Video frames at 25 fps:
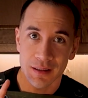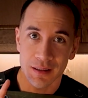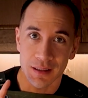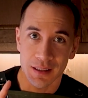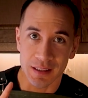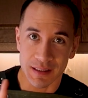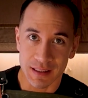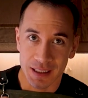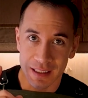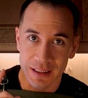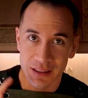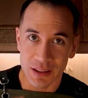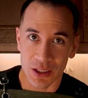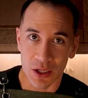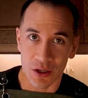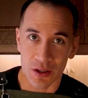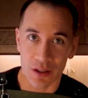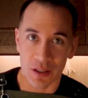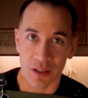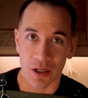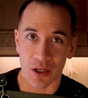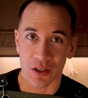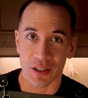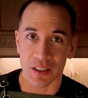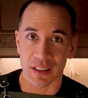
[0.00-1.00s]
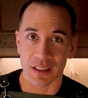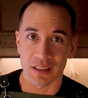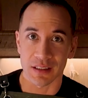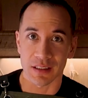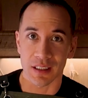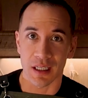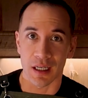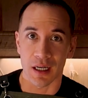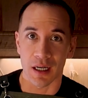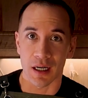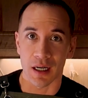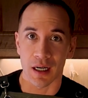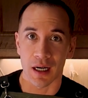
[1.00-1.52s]
Let's get started on these
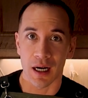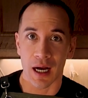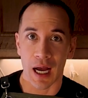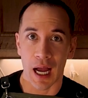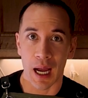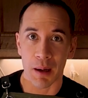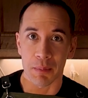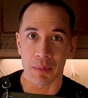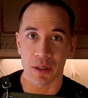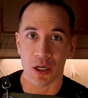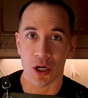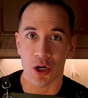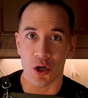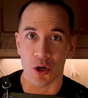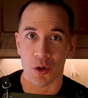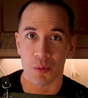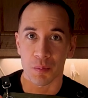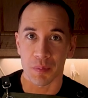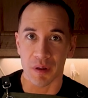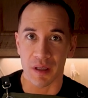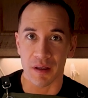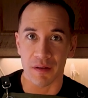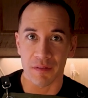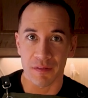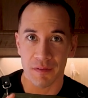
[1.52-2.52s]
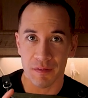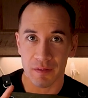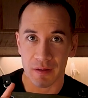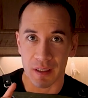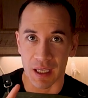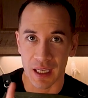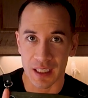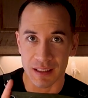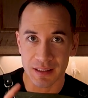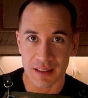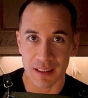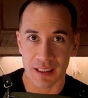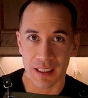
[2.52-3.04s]
habanero beef
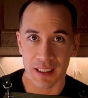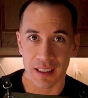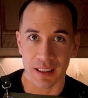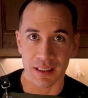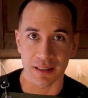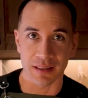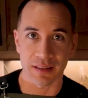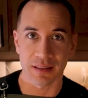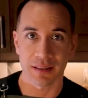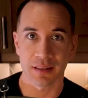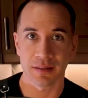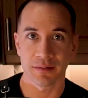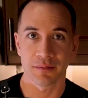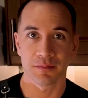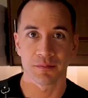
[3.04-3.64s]
quesadillas.